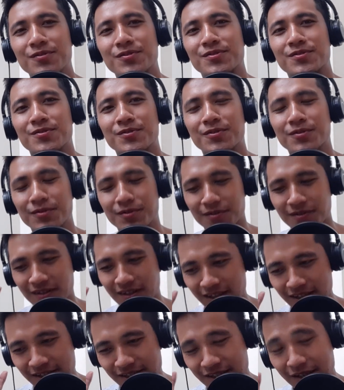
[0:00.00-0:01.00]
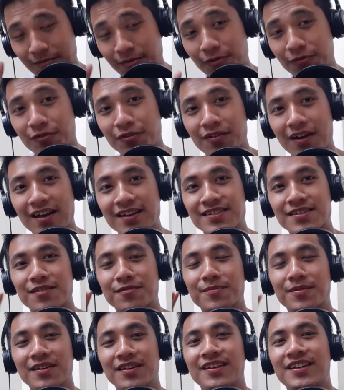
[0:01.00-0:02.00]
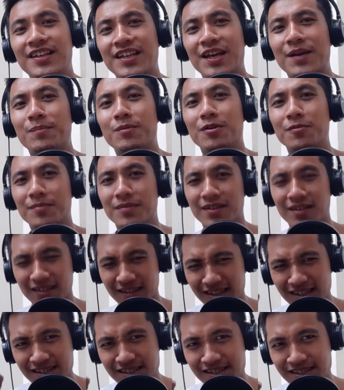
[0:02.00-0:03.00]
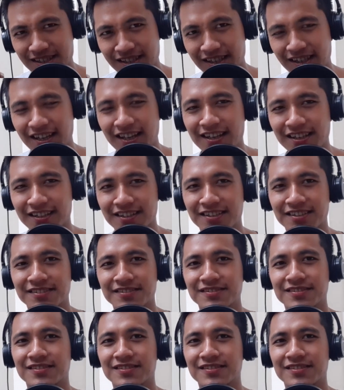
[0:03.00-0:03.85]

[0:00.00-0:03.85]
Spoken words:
So some of you guys have been DMing me this link